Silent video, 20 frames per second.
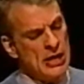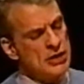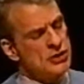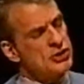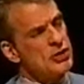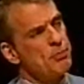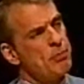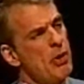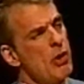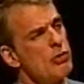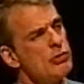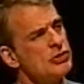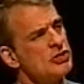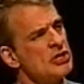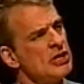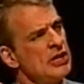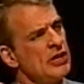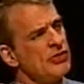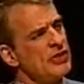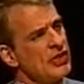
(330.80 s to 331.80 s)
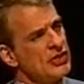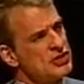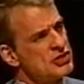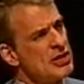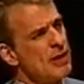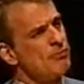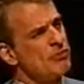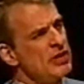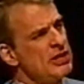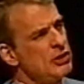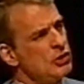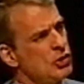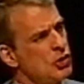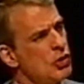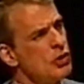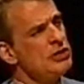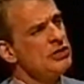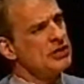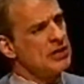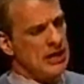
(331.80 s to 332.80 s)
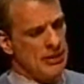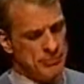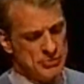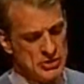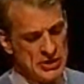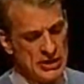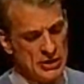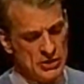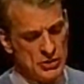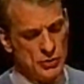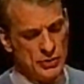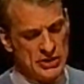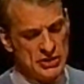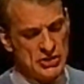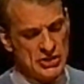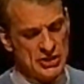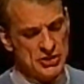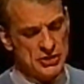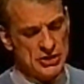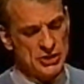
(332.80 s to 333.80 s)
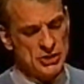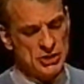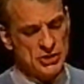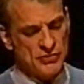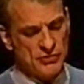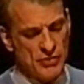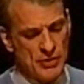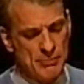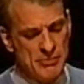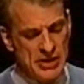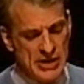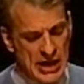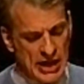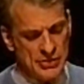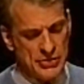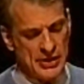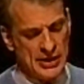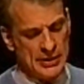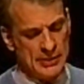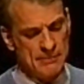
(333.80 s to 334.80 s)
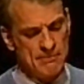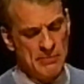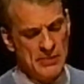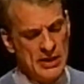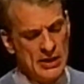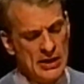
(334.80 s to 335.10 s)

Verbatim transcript: Suppose that something could come into existence from nothing.